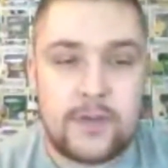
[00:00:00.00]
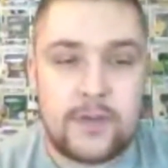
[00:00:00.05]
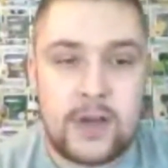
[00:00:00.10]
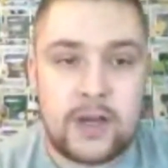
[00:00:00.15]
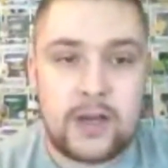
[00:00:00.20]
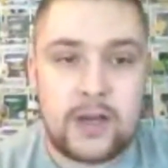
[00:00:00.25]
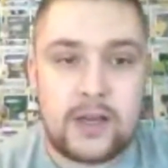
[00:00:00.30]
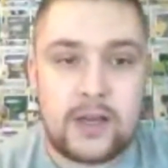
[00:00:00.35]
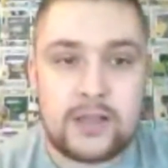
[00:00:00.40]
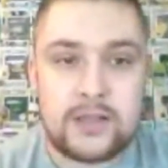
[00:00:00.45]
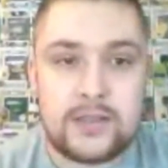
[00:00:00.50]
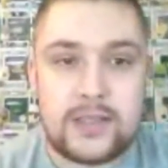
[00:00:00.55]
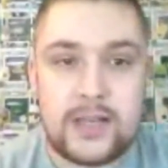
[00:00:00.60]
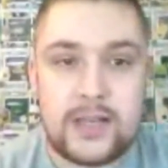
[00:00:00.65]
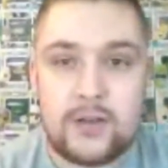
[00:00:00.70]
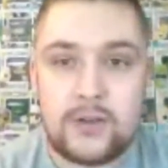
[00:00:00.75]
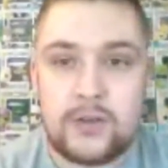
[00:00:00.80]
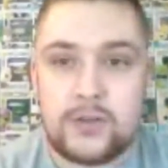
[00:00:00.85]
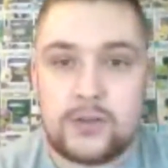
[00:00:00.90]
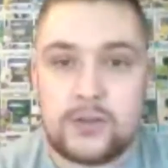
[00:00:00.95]

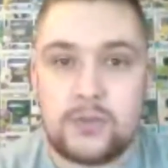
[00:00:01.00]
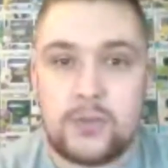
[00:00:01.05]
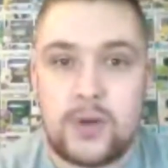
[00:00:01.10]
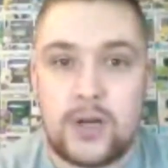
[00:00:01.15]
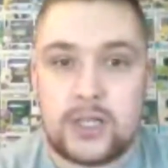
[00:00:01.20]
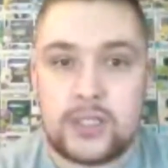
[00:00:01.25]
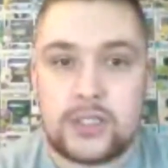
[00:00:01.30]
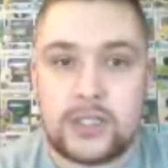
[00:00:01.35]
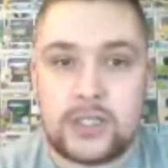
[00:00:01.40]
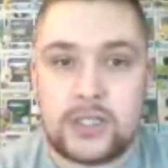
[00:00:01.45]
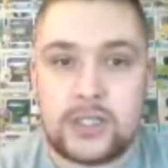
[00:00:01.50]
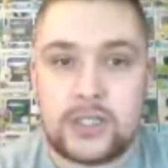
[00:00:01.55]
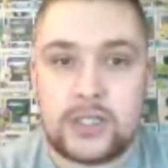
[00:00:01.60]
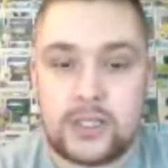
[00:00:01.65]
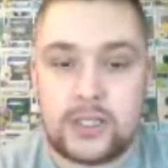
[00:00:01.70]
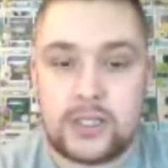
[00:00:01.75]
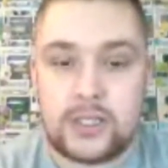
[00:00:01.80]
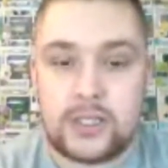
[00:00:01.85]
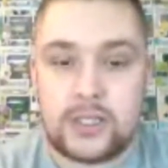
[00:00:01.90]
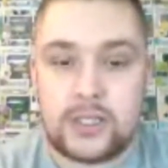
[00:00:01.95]
tell who's
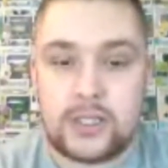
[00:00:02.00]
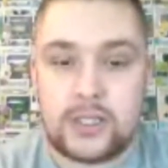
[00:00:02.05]
watching.